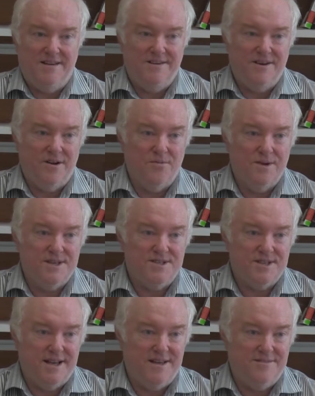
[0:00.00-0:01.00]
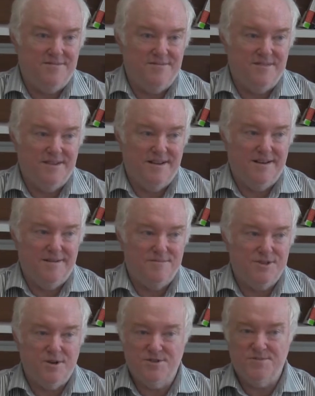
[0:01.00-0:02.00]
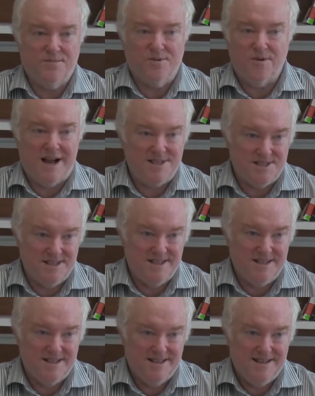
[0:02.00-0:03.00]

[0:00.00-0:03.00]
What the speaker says: you know, wish I had chosen more wisely.